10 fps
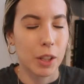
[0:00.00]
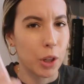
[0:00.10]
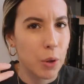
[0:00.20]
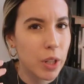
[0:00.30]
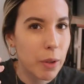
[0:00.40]

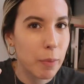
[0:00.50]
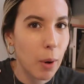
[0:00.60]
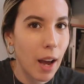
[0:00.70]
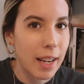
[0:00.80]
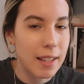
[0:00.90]
Usually with
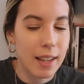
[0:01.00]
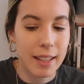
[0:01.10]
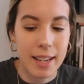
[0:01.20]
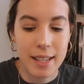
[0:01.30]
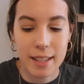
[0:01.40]
products
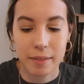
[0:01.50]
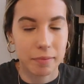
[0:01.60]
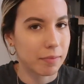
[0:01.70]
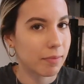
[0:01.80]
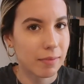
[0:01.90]
like this,
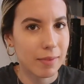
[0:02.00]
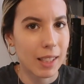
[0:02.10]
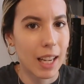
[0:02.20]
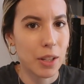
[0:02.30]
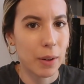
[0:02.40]

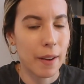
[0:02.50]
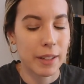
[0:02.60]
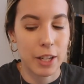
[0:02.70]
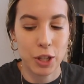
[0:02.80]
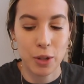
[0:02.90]
I don't have
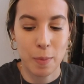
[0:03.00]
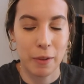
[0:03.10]
an issue,